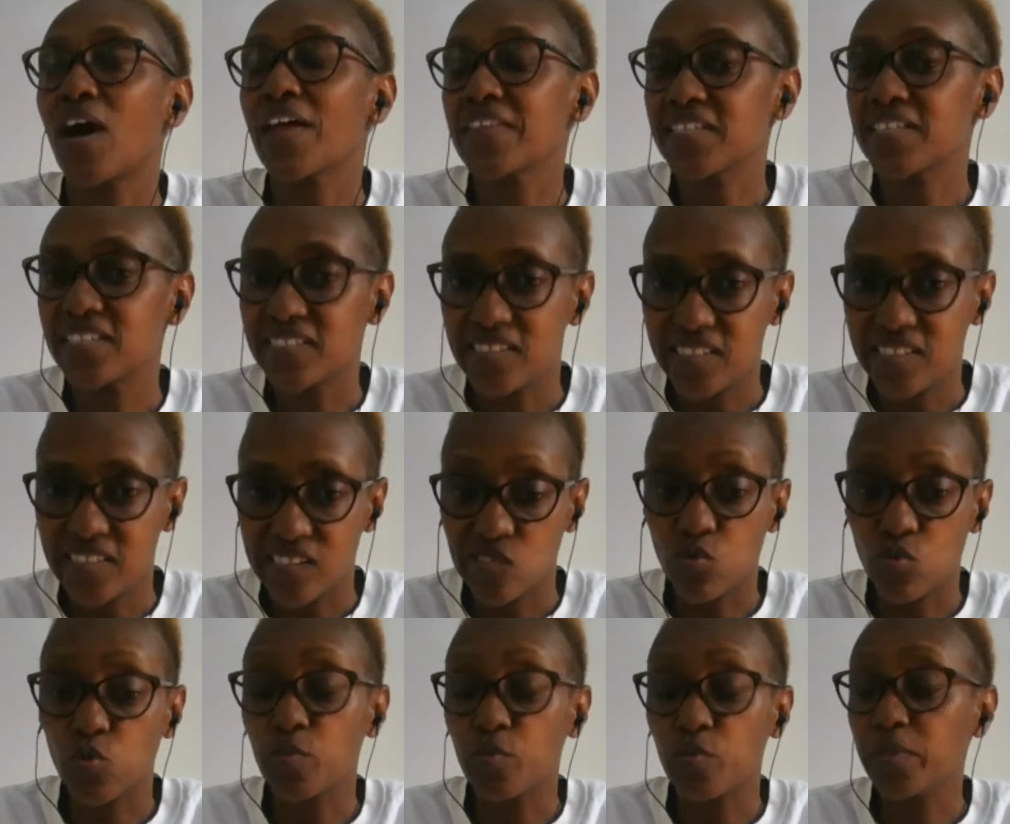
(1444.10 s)
other
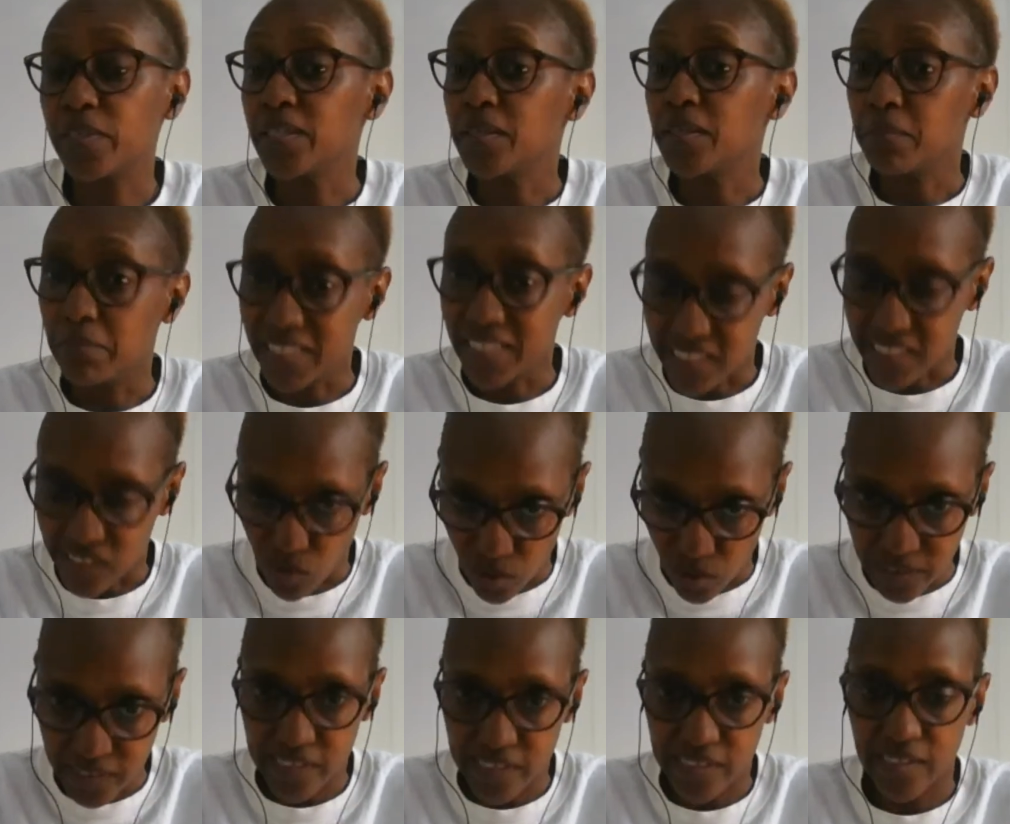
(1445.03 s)
diseases could be
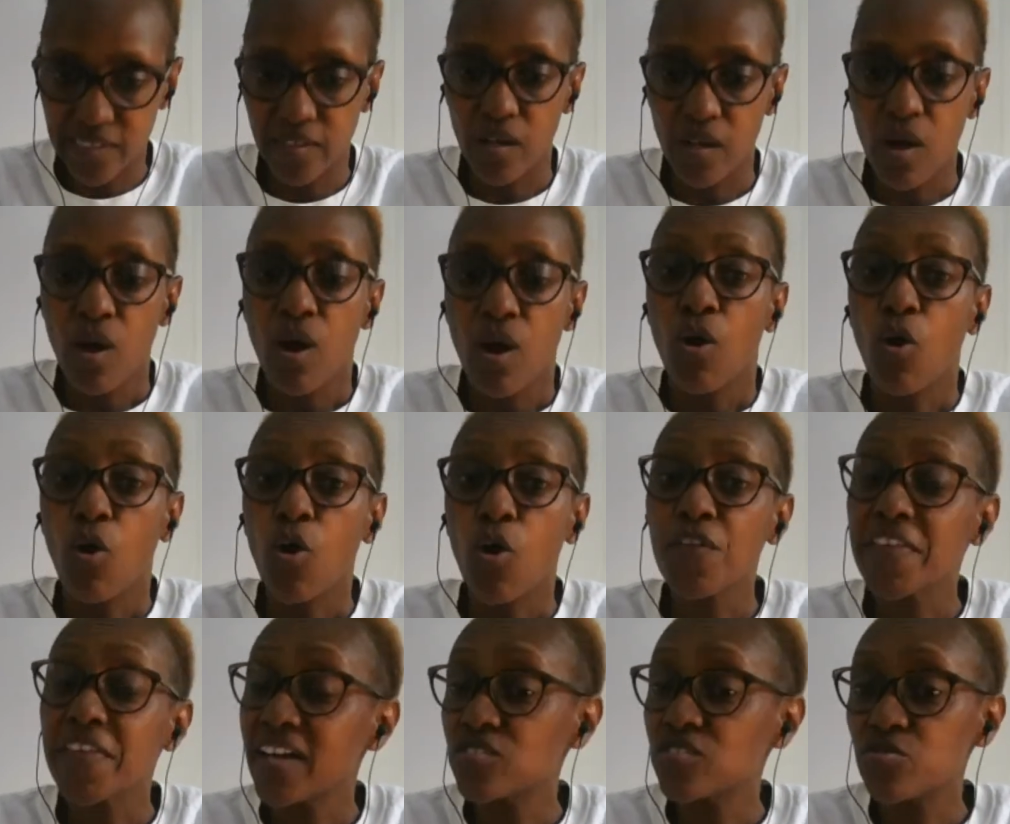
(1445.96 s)
measles,
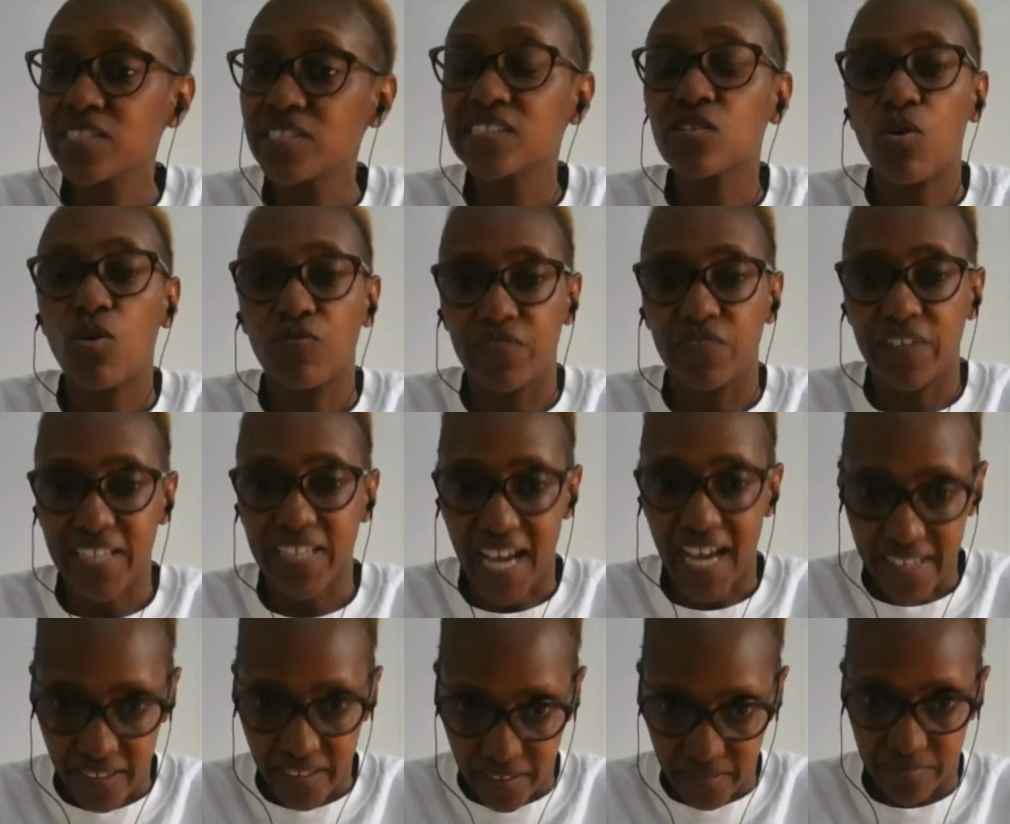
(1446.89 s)
or they're at risk of
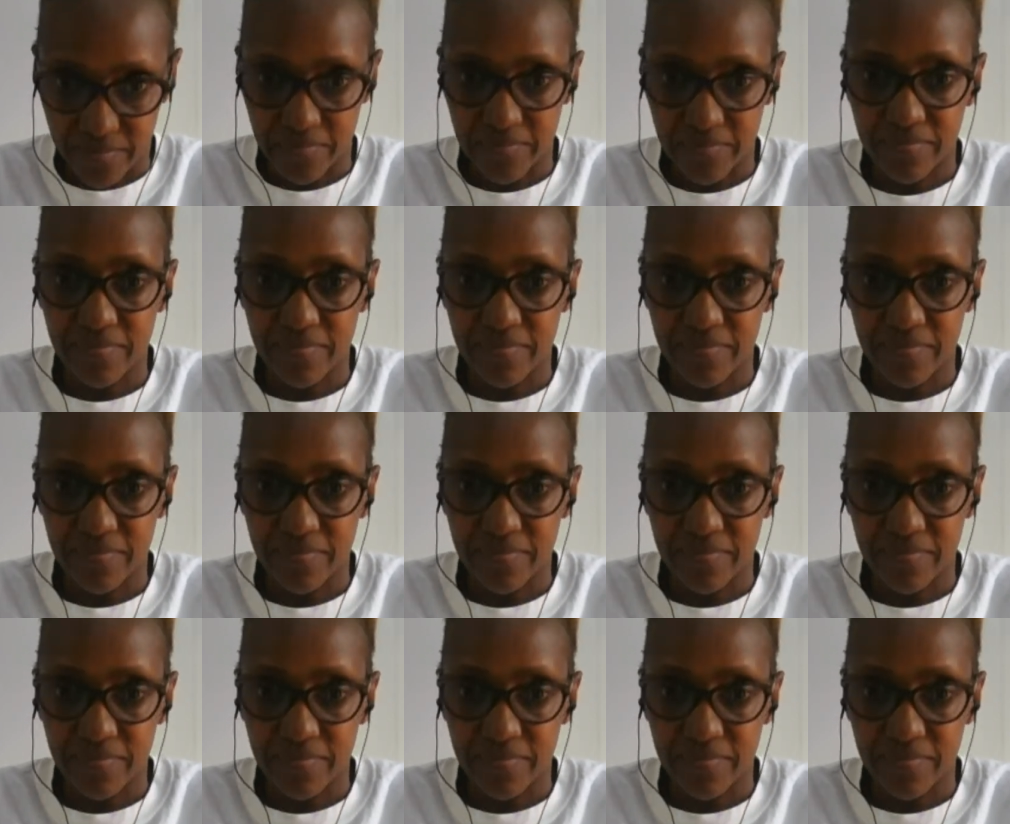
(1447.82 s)
dying.